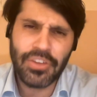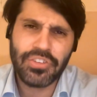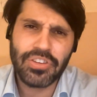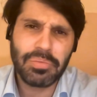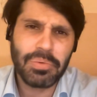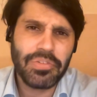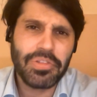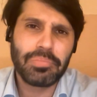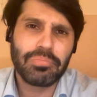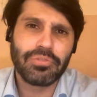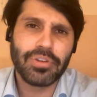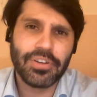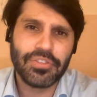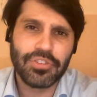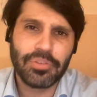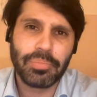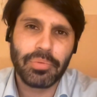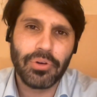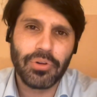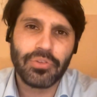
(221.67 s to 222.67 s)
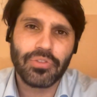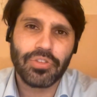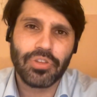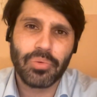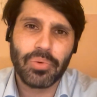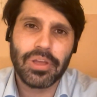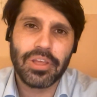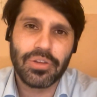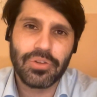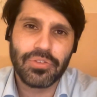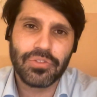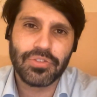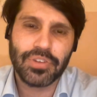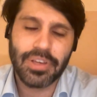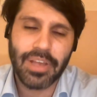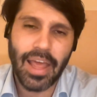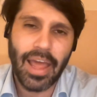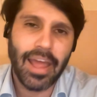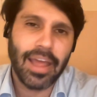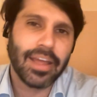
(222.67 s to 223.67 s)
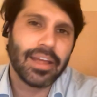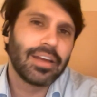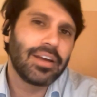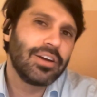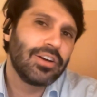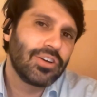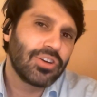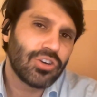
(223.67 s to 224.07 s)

some of the principles that we use today